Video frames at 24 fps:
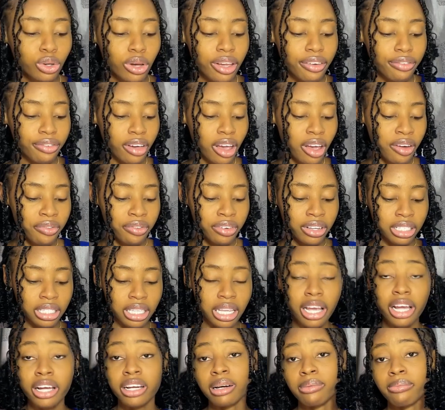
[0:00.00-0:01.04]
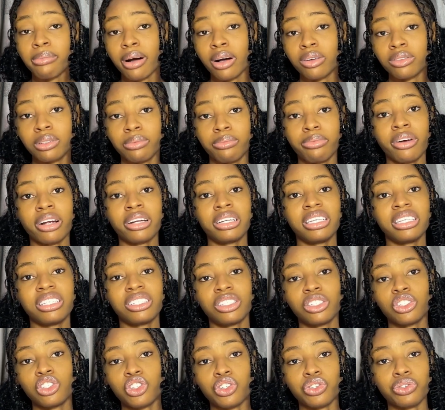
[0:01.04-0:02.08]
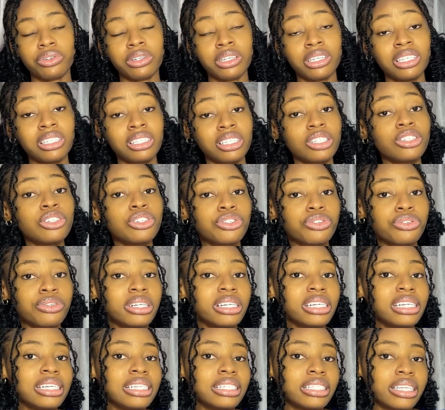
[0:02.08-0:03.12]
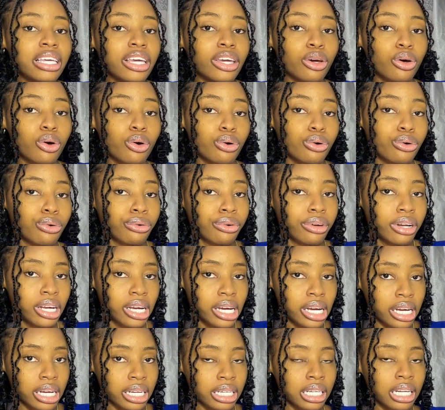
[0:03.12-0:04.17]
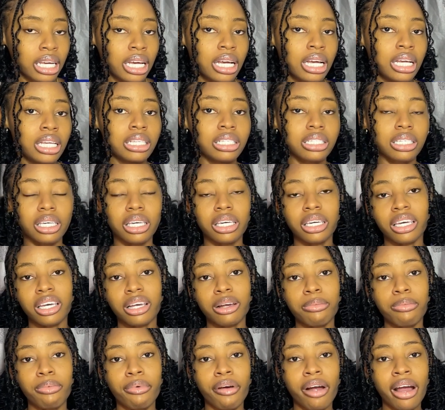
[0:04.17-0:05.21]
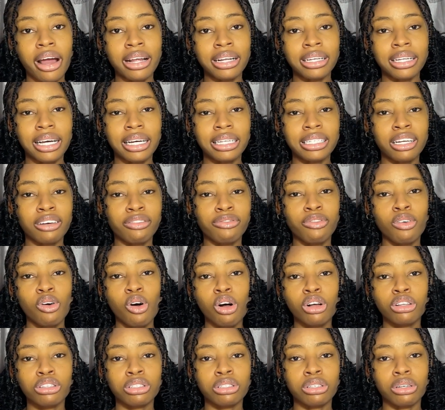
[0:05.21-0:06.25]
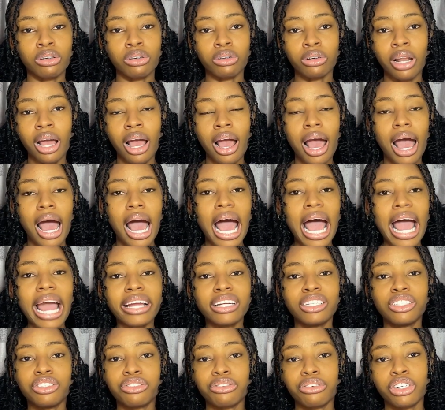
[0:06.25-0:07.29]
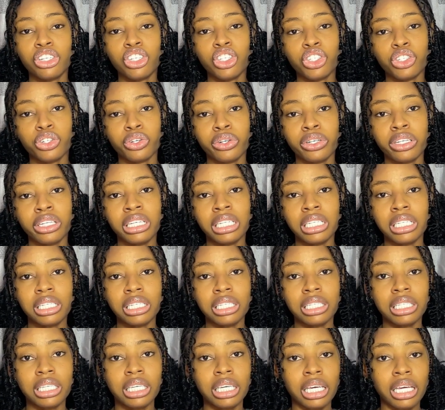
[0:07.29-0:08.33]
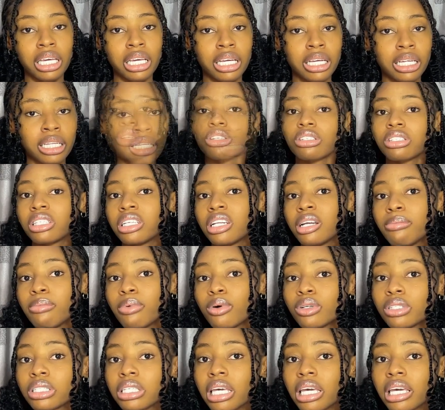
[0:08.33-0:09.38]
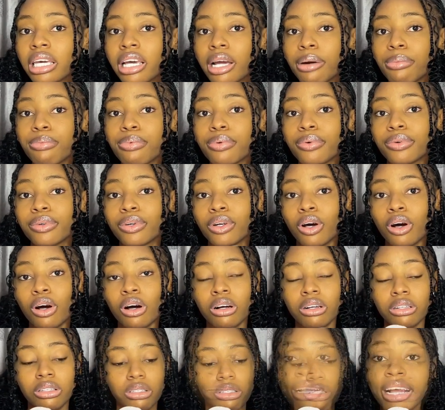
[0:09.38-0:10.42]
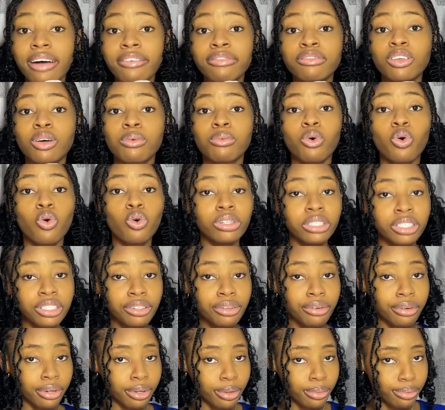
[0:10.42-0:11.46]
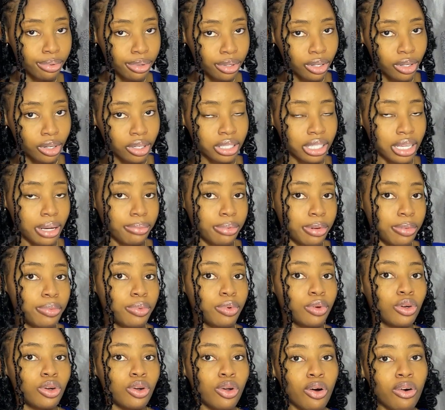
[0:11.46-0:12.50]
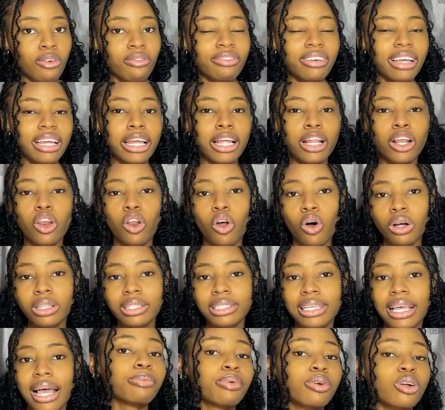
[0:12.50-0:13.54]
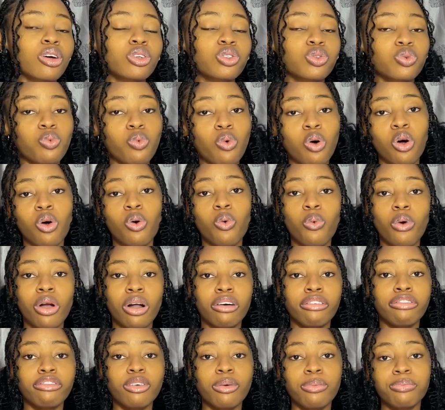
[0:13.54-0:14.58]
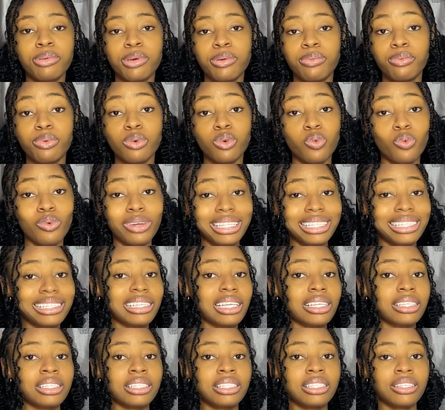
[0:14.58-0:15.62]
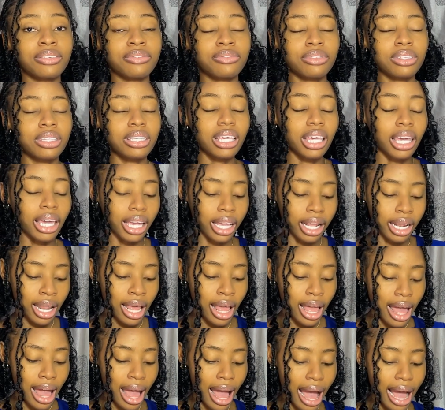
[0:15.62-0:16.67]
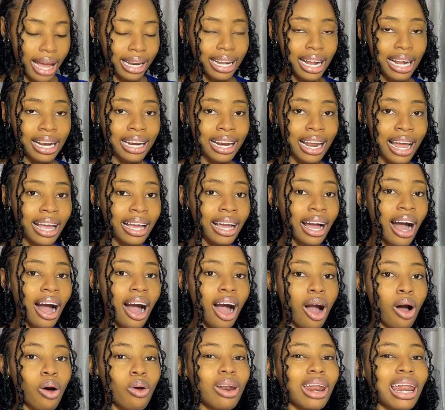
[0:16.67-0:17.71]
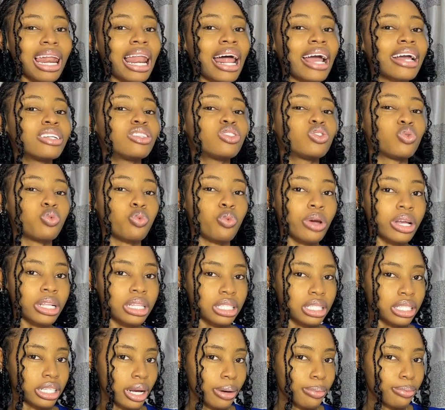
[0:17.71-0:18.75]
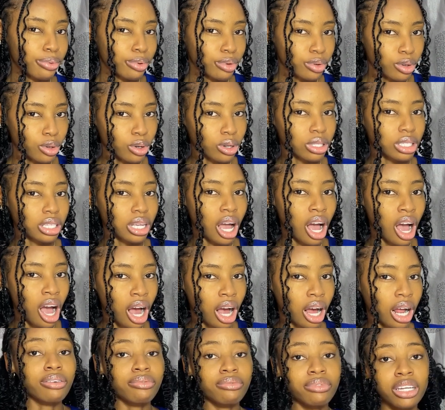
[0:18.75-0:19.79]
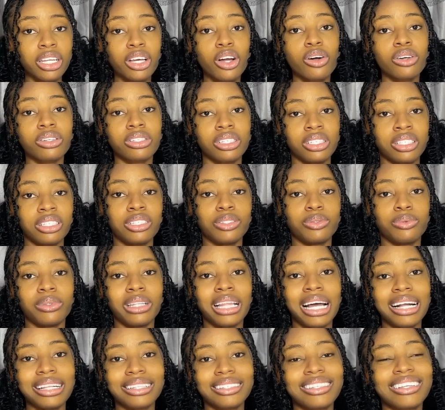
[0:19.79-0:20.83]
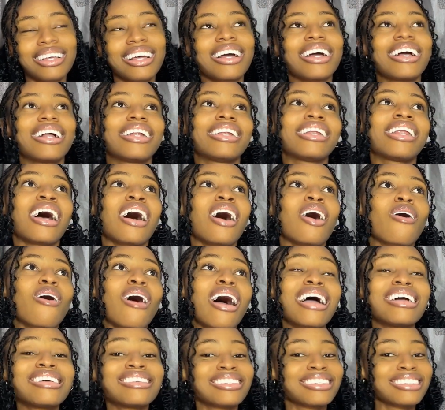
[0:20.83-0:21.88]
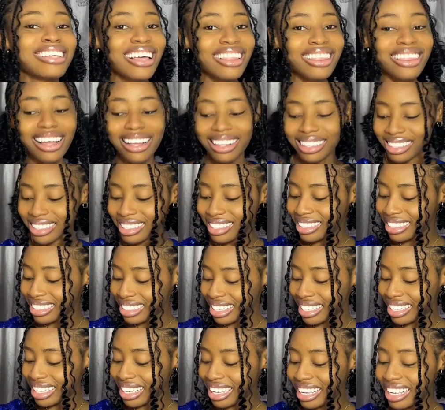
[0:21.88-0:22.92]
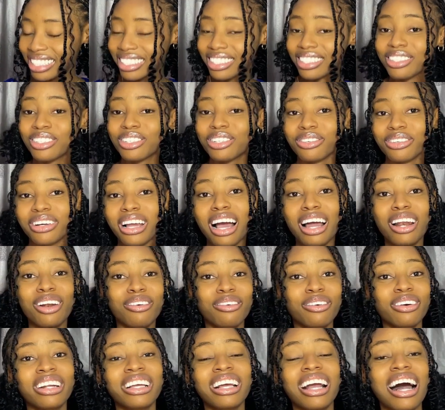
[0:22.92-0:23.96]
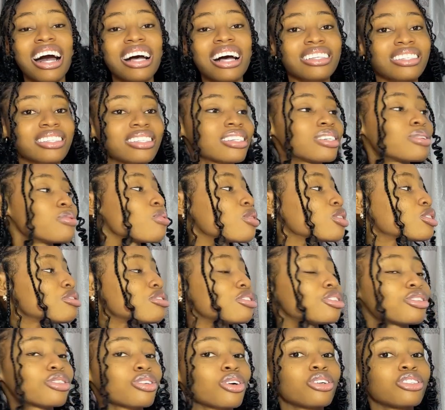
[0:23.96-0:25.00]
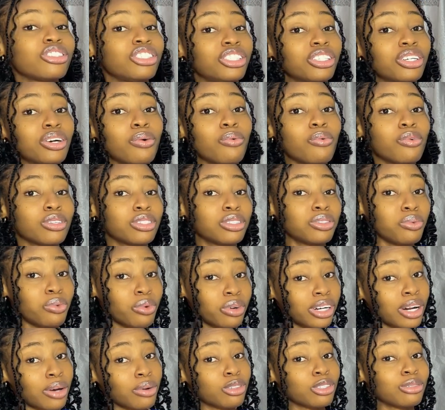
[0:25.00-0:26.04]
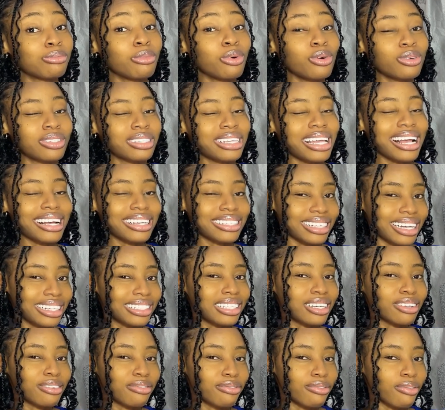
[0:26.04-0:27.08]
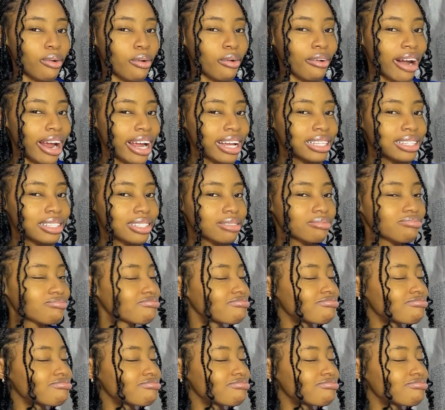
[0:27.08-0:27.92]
if you haven't heard about the brand Isntree, Isntree is a Korean skincare brand, and they're focused on hydration in the skin, sustainable skincare products. They have some holy grail products that people love a lot, and their products work well for people with sensitive skin, and I like how lightweight their products are. They're really consistent with that. Now, I said that the Isntree Hyaluronic Acid Watery Sun Gel was the one I was most excited for, right?